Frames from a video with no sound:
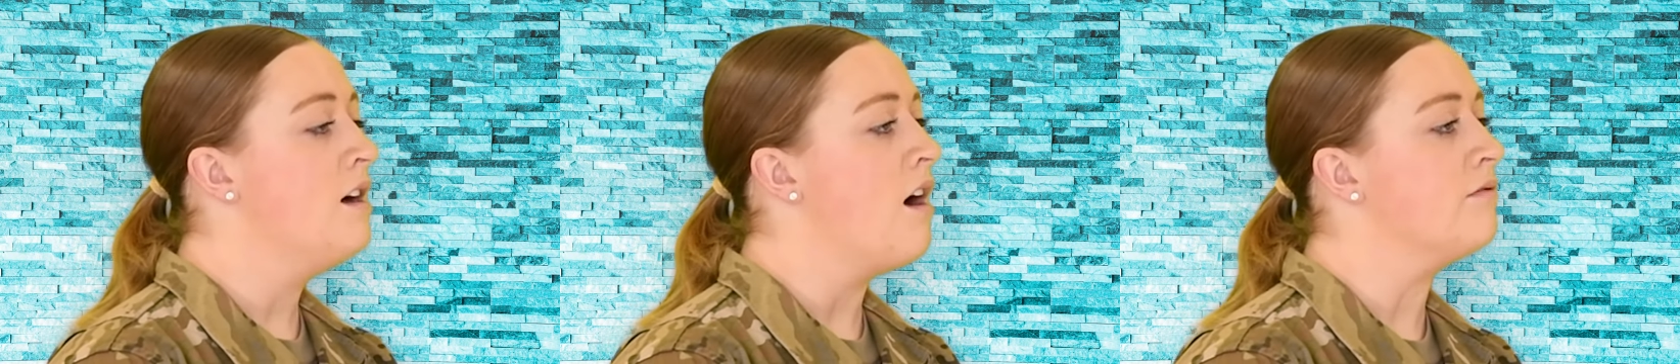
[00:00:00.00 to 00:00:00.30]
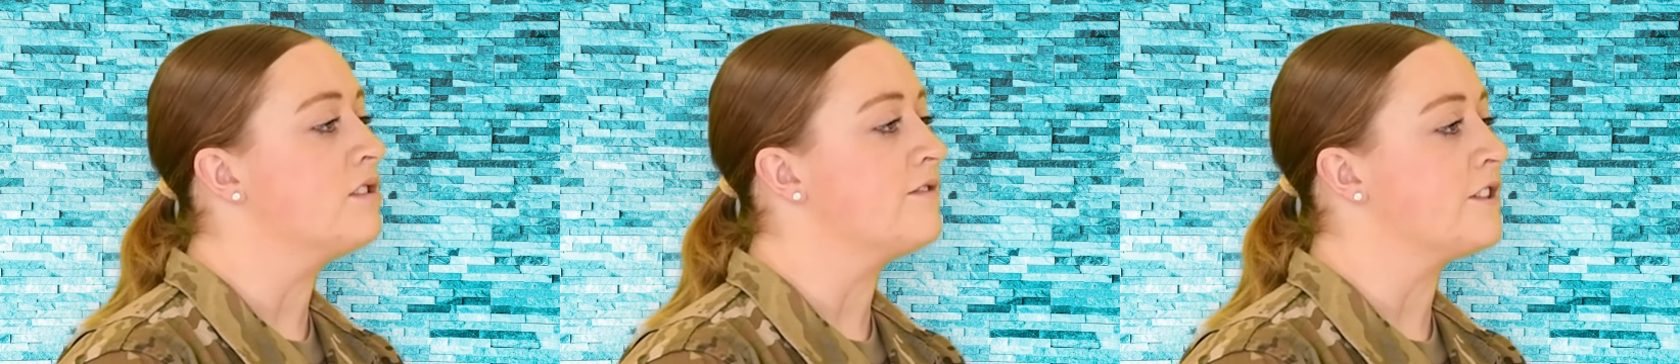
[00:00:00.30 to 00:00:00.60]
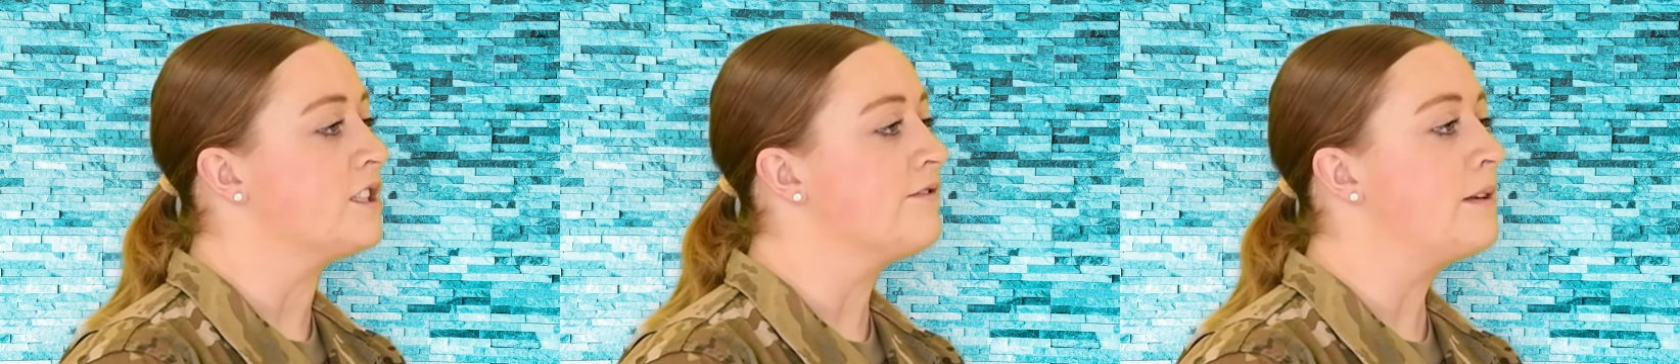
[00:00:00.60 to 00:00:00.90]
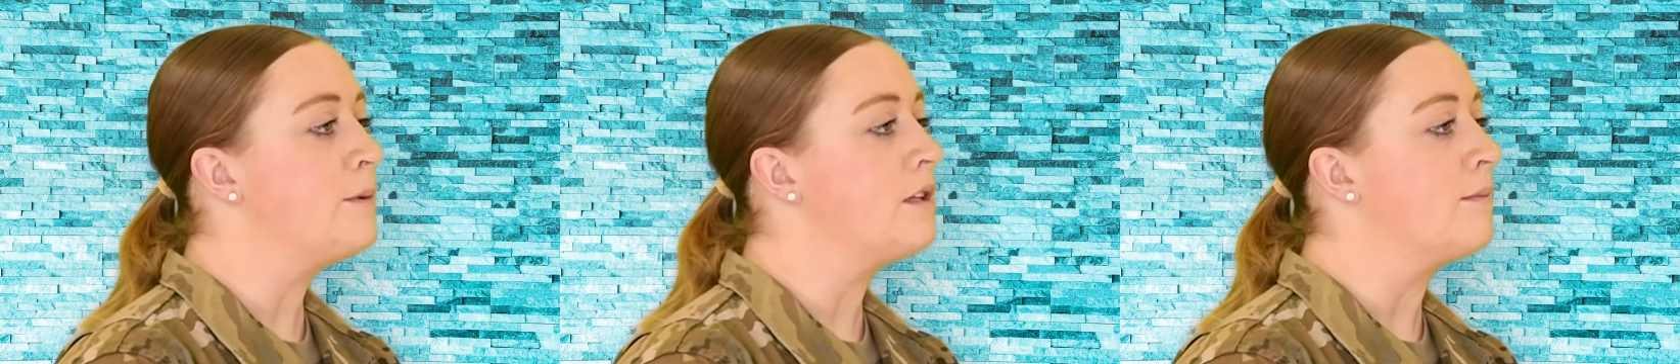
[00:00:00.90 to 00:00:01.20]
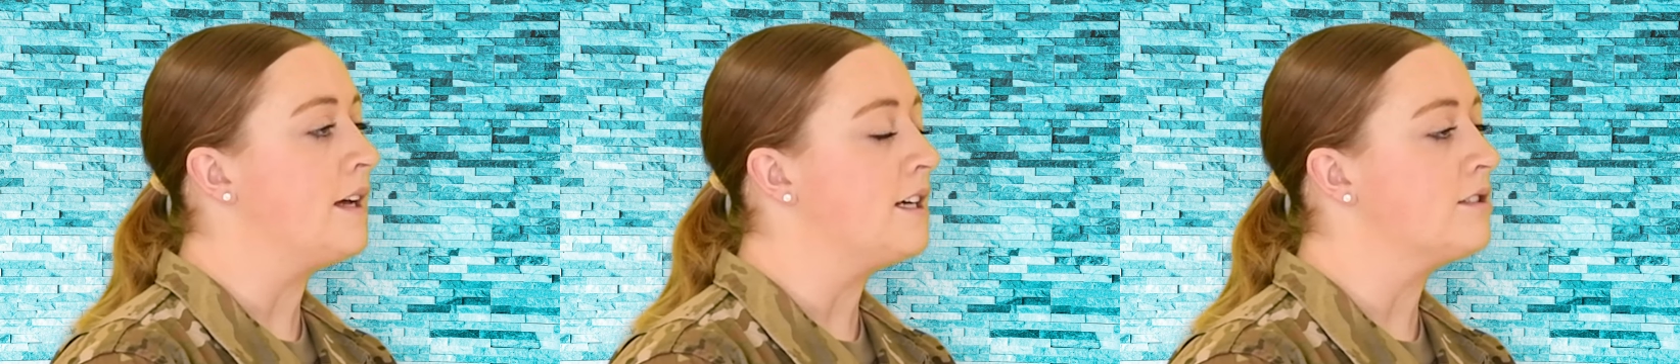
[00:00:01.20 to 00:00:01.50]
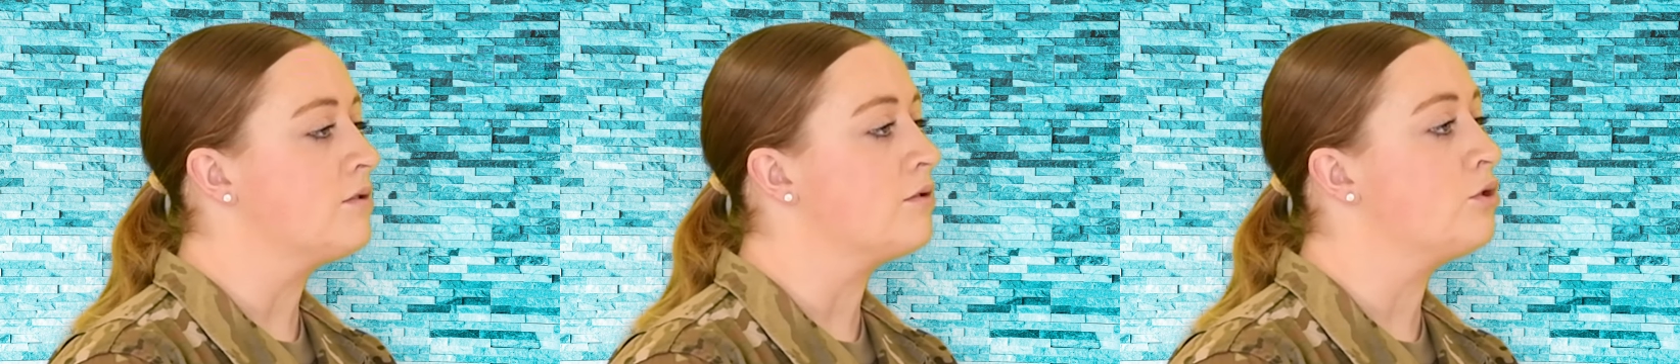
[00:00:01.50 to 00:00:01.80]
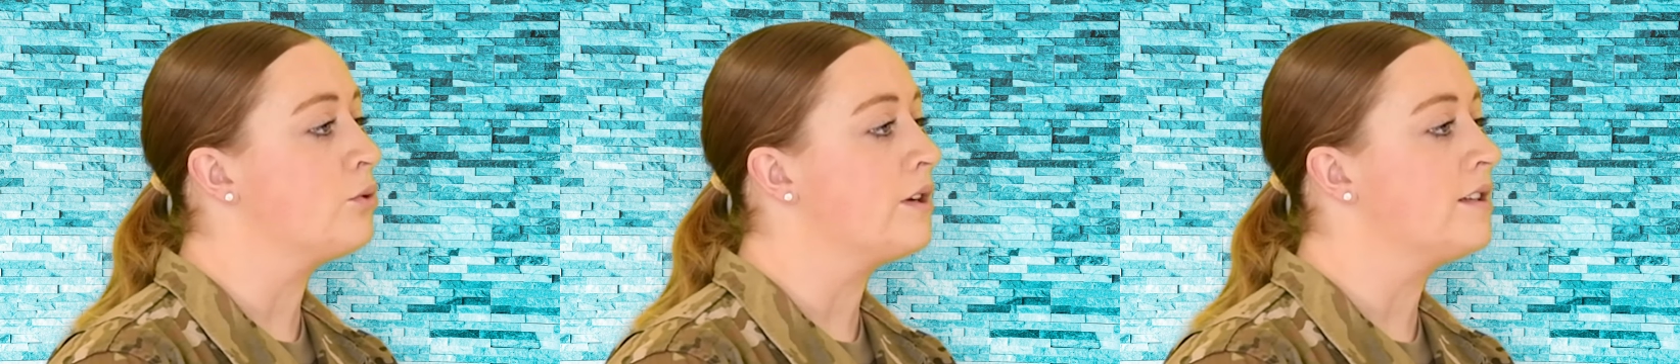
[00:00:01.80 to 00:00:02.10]
I was the first female in my high school to
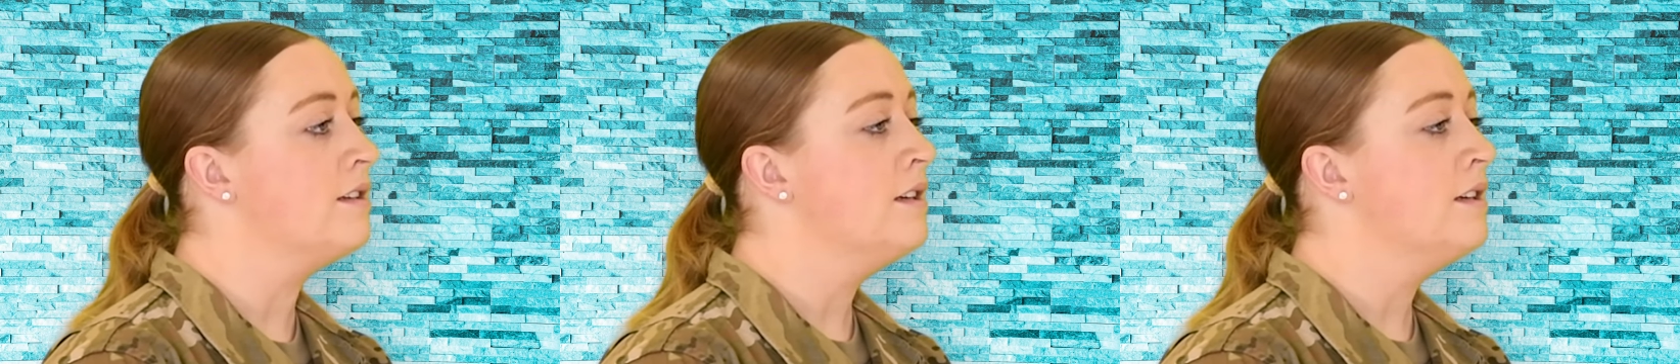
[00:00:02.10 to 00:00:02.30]
join,